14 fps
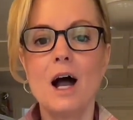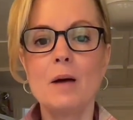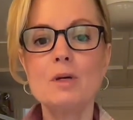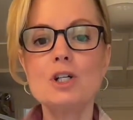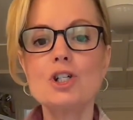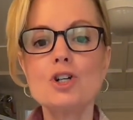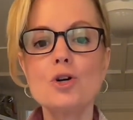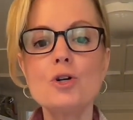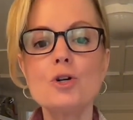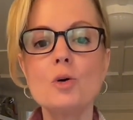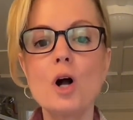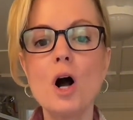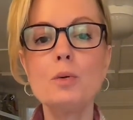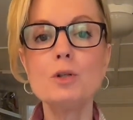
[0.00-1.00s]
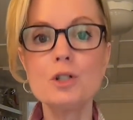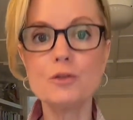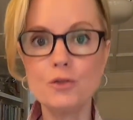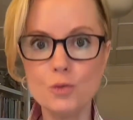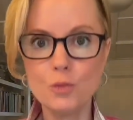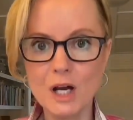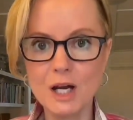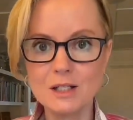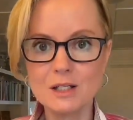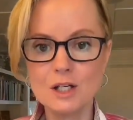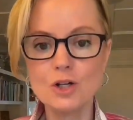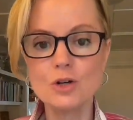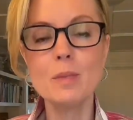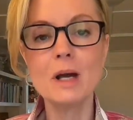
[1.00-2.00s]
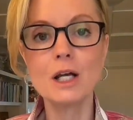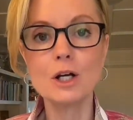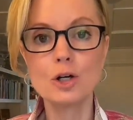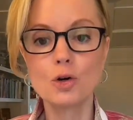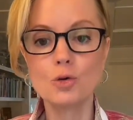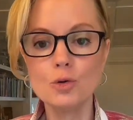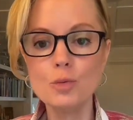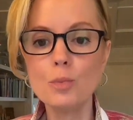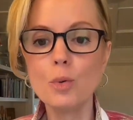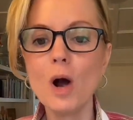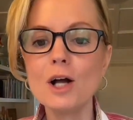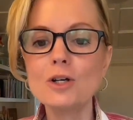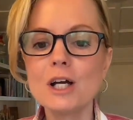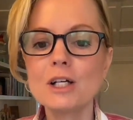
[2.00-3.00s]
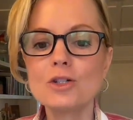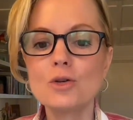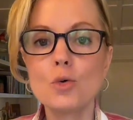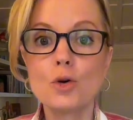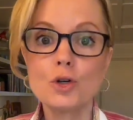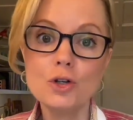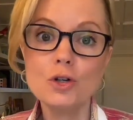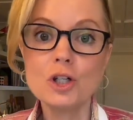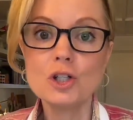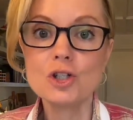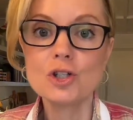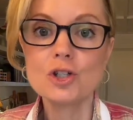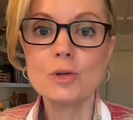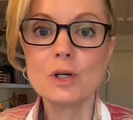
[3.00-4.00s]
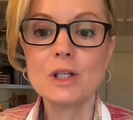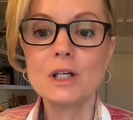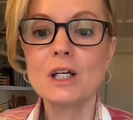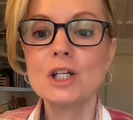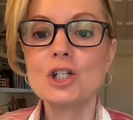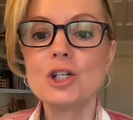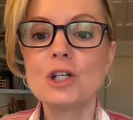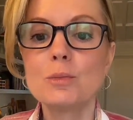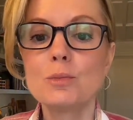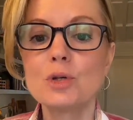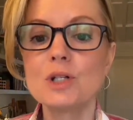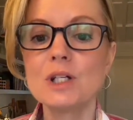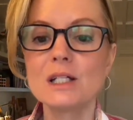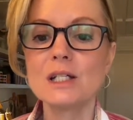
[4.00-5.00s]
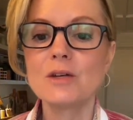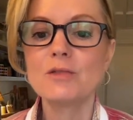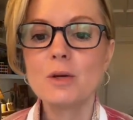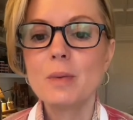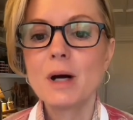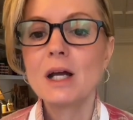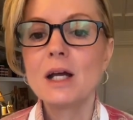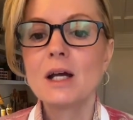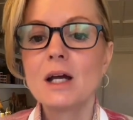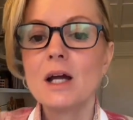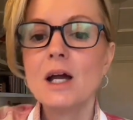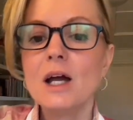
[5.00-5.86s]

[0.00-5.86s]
I'm going to show you a couple different ways that you can make it a group project, or you can just do it in the kitchen and present everybody.